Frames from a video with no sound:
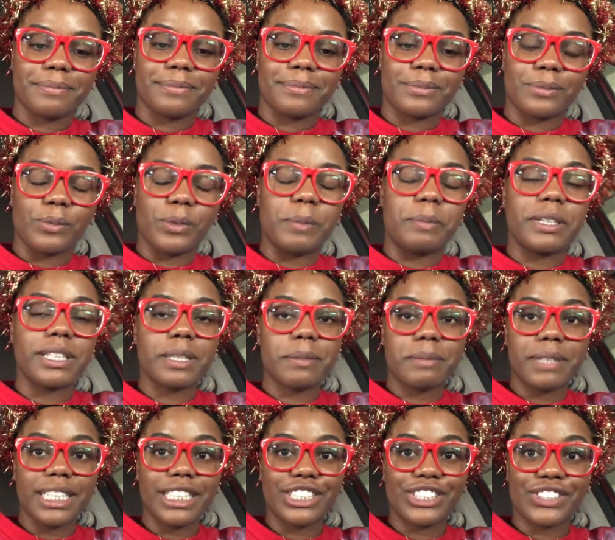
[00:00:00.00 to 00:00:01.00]
we put the
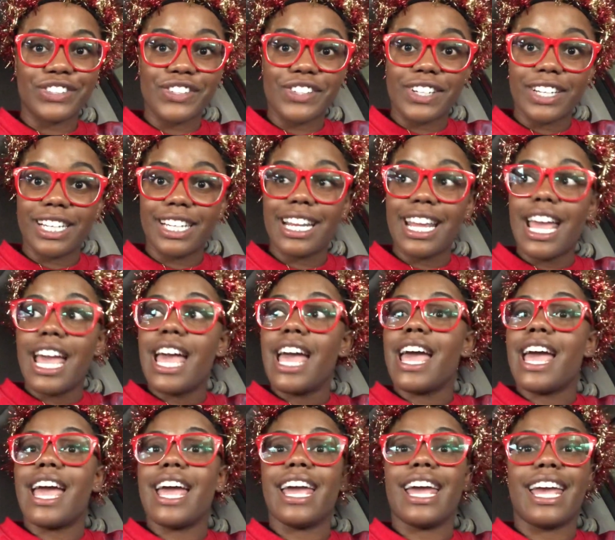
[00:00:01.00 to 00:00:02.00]
bleach on,
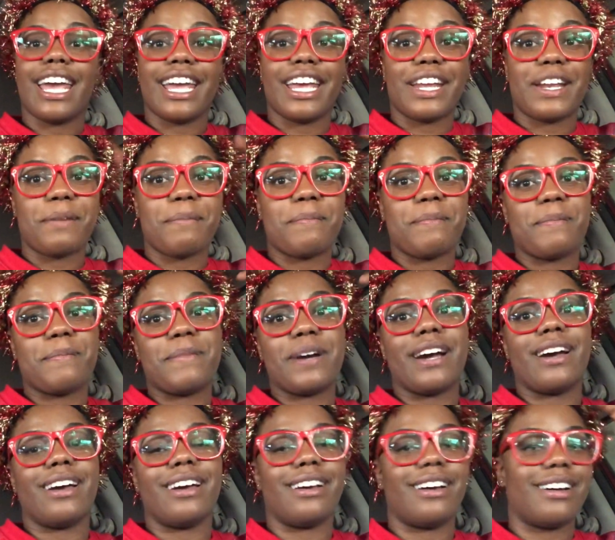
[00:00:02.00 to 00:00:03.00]
and
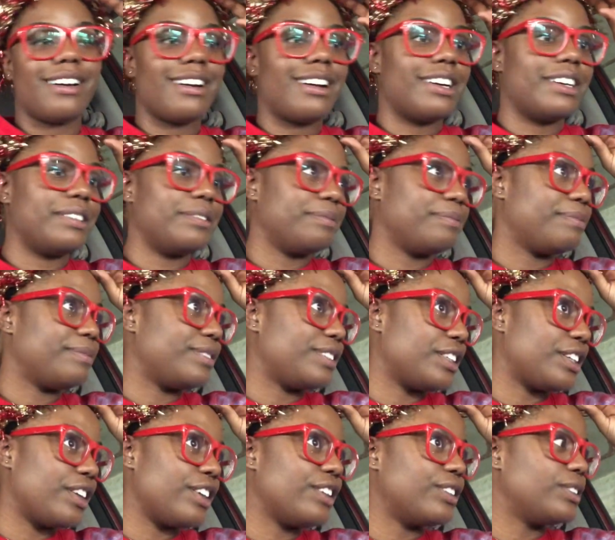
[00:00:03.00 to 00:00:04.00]
the
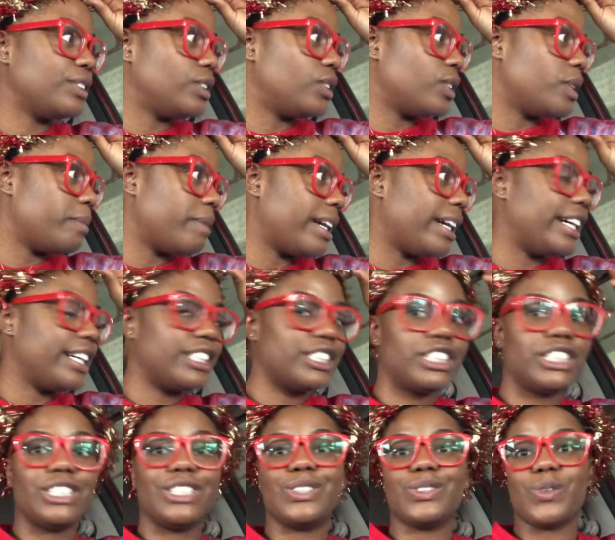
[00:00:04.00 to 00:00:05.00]
girl who's doing my hair,
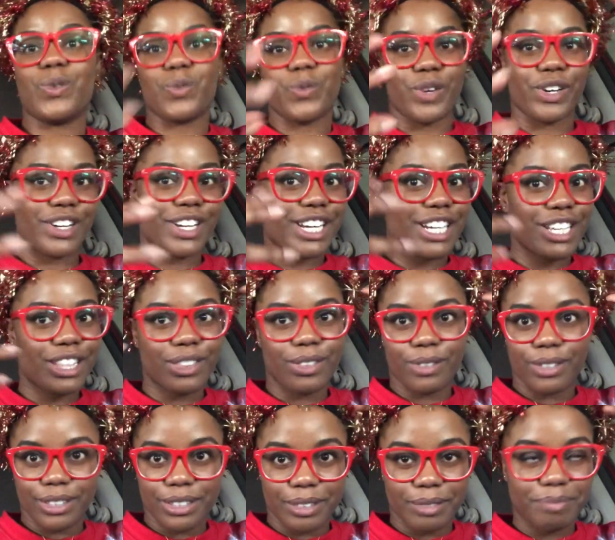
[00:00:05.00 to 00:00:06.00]
she's working it
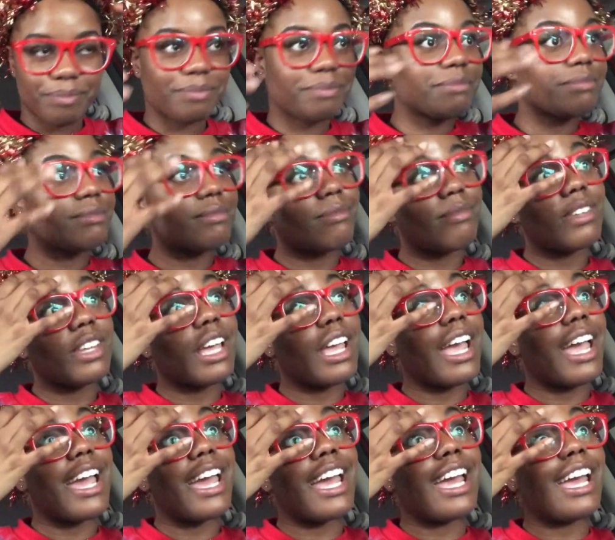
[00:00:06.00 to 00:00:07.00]
through,
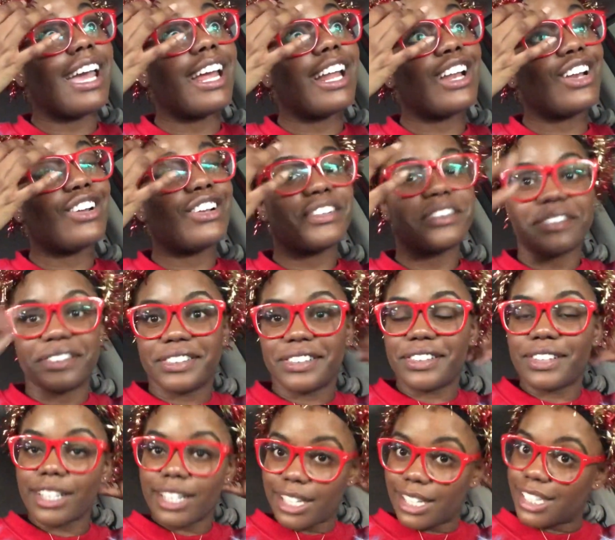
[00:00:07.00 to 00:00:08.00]
and
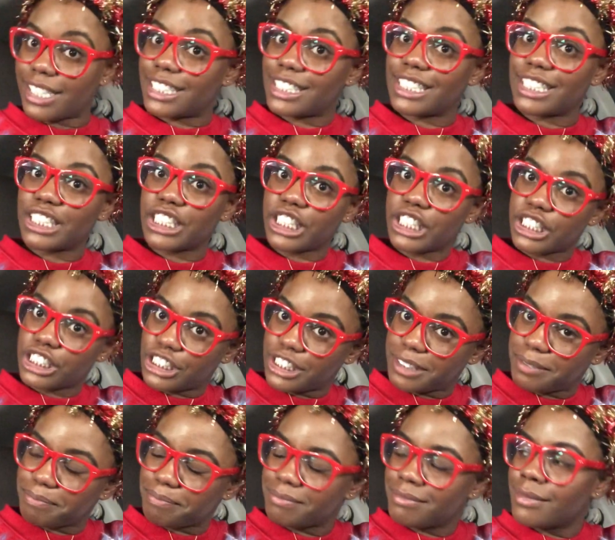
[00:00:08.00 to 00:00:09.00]
it is in the
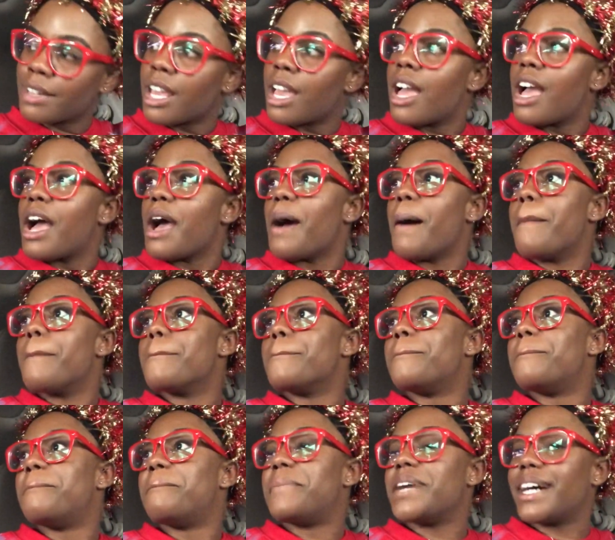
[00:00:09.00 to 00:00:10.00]
kitchen,
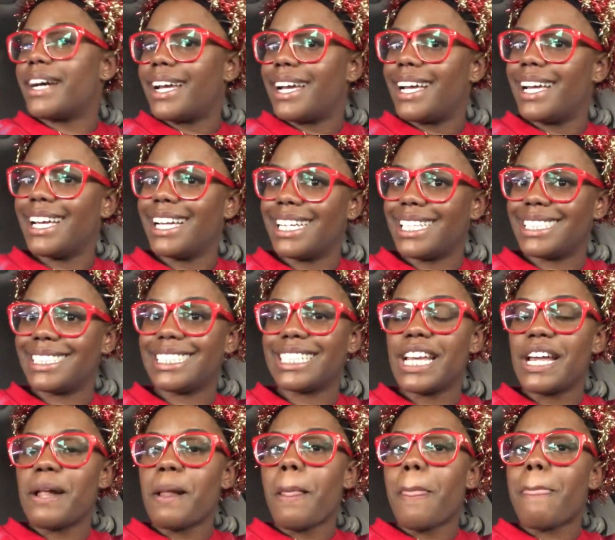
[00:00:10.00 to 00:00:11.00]
but
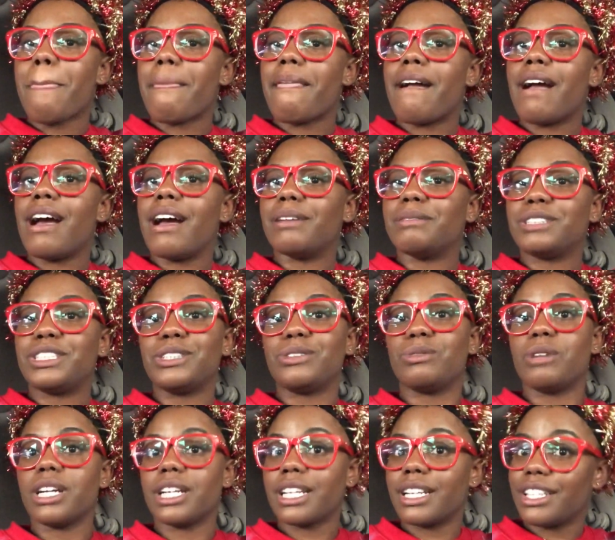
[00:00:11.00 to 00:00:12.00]
she's
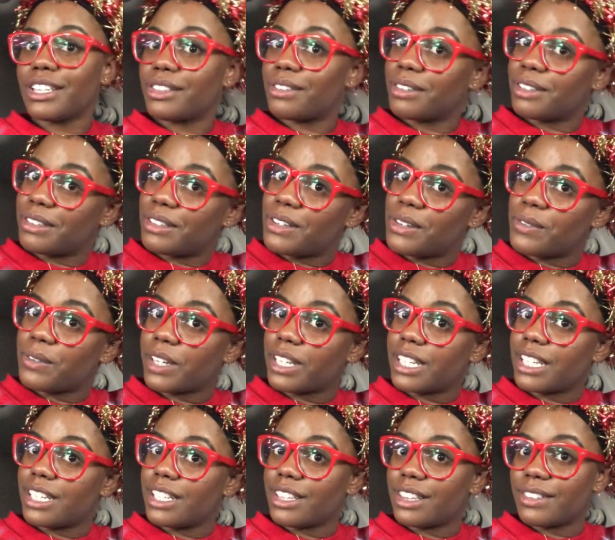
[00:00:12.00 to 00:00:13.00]
working it
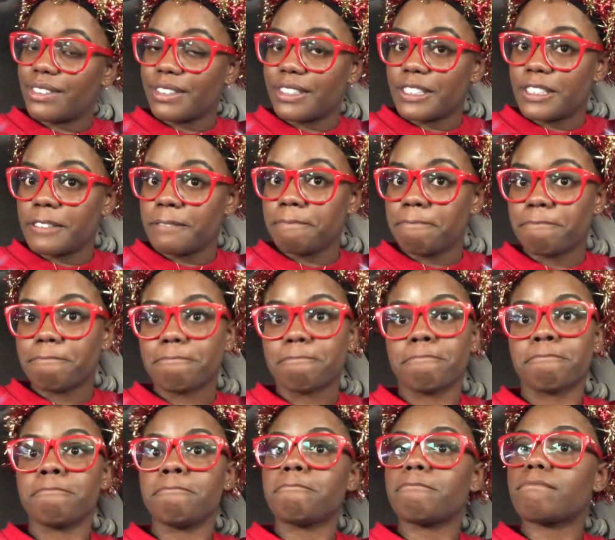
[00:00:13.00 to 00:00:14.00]
through,
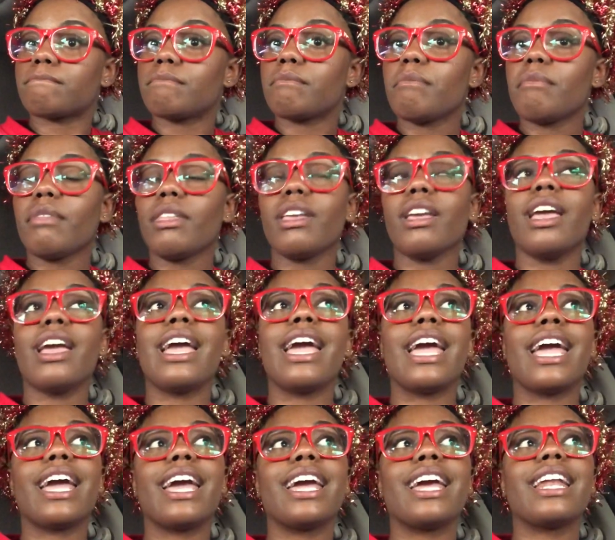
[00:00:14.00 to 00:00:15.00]

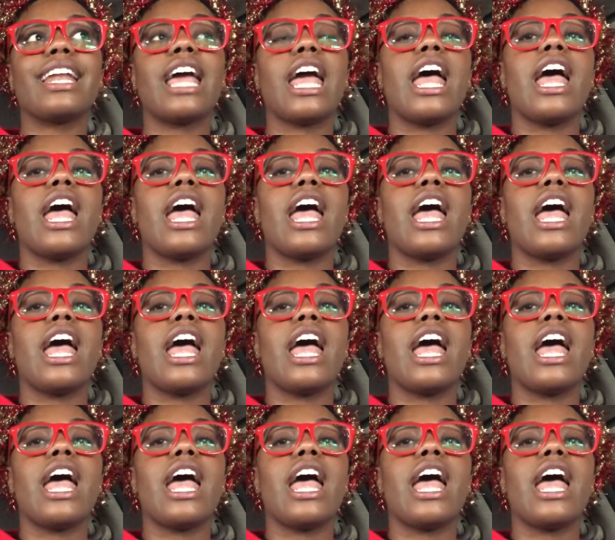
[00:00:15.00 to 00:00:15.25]
and